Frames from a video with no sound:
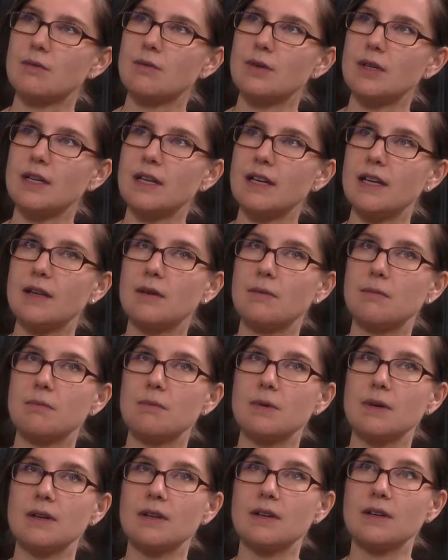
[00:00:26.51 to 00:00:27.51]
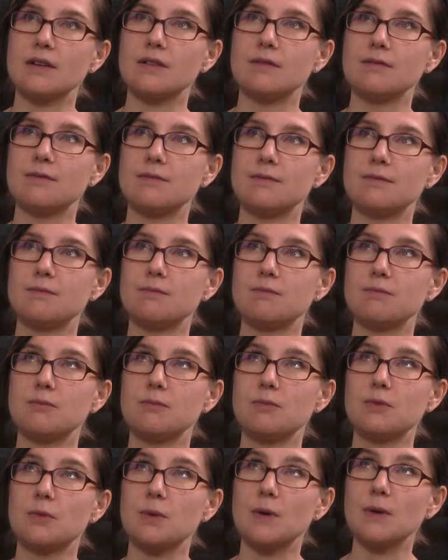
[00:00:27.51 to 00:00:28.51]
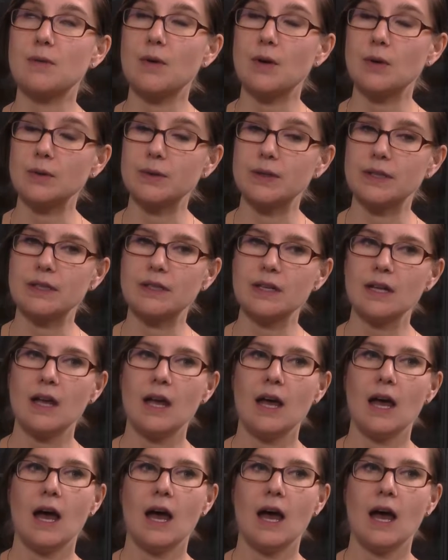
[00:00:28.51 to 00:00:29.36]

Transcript: really threefolded.